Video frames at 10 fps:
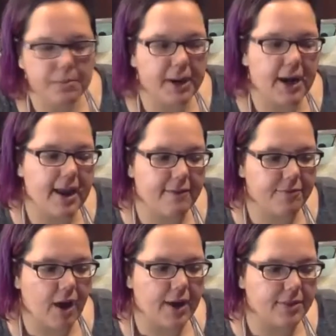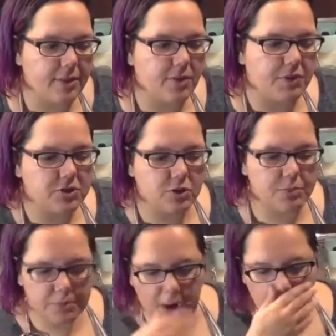but I have gotten their
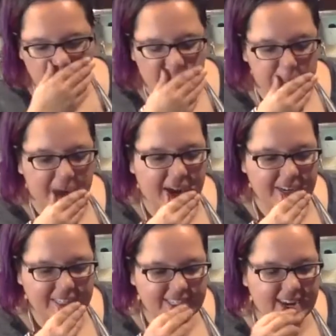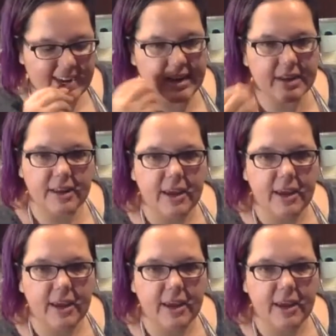vegetable broth in the past and it